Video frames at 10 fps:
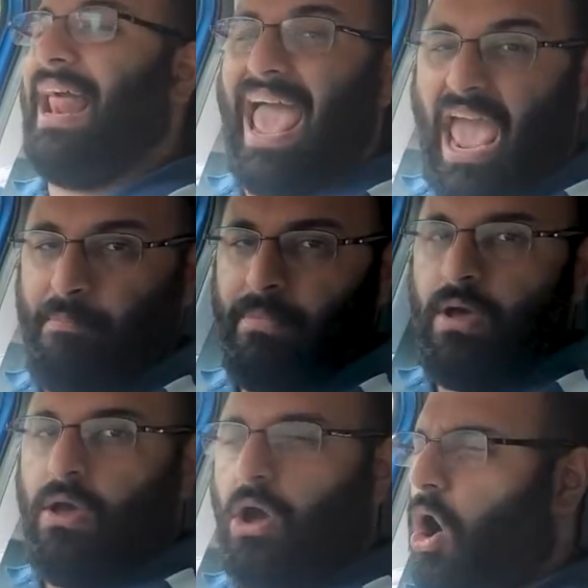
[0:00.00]
ham
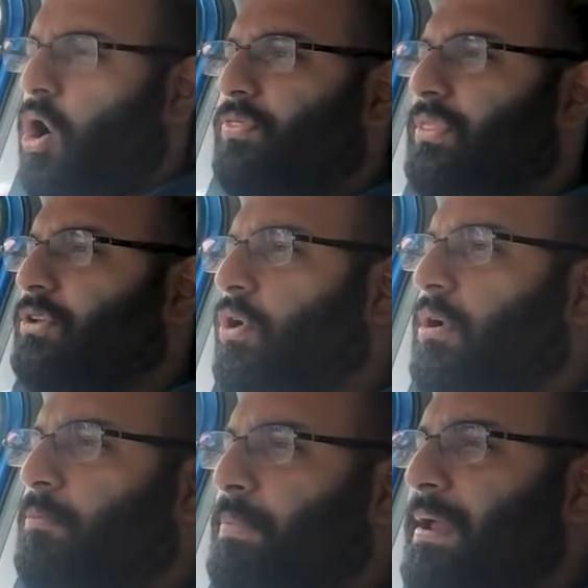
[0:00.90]
on the
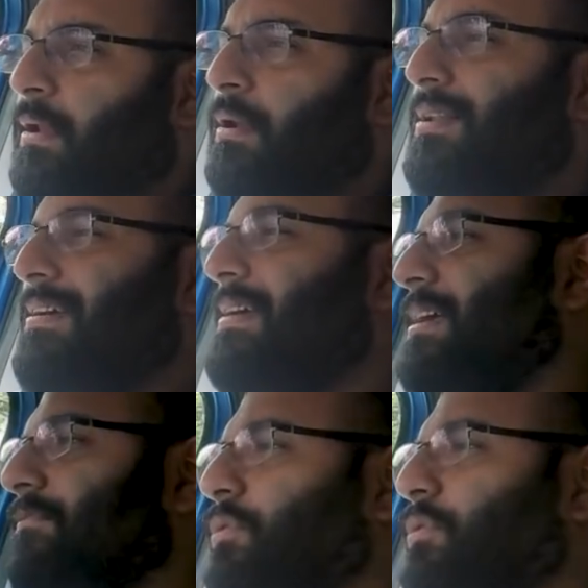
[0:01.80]
throttle pedal, if